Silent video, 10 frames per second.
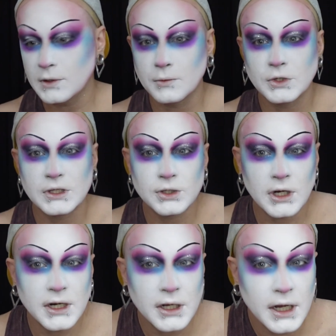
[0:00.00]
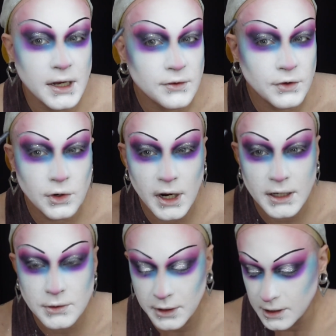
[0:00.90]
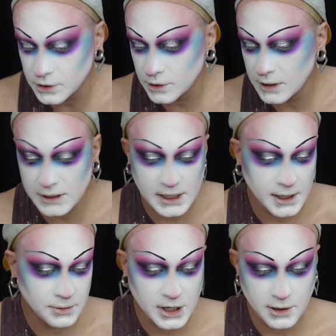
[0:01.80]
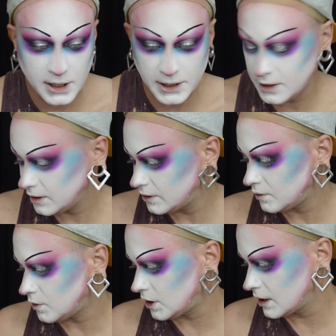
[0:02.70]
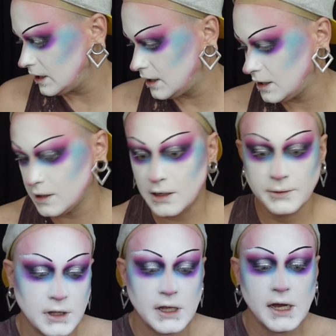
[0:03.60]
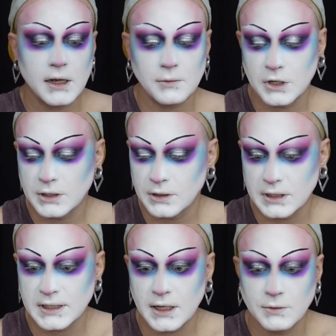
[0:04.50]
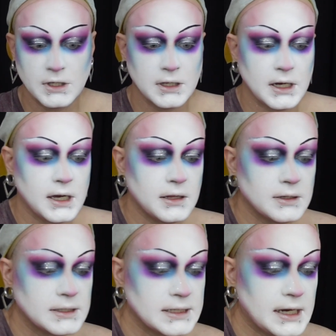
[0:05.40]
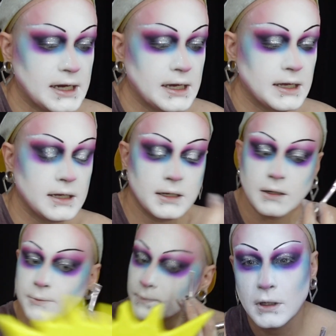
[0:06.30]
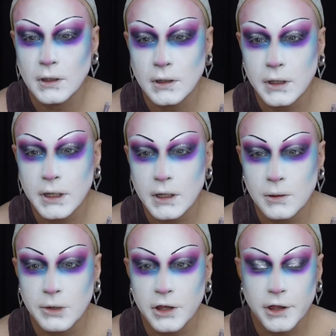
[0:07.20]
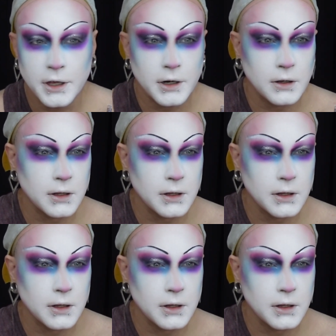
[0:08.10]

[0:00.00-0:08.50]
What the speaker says: Just trying to kind of correct where I drew this eyebrow on a little wonky here. That, I'm gonna do the same to the other side. A little bit thinner